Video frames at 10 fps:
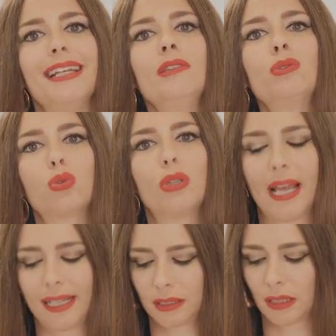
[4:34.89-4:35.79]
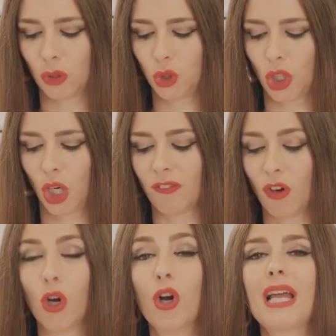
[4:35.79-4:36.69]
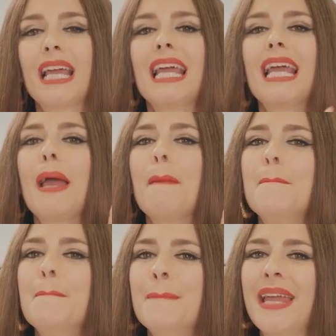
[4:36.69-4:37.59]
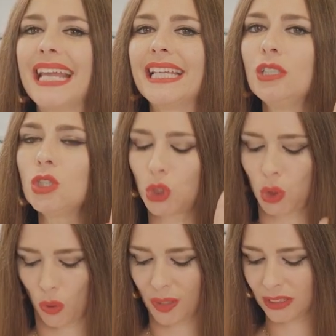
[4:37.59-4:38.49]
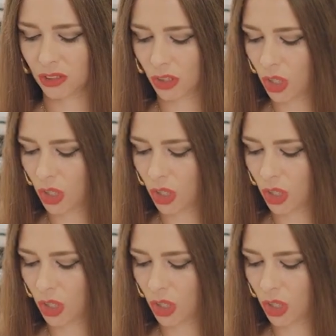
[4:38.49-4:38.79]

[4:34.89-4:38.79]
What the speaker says: into the extra virgin olive oil, making sure it's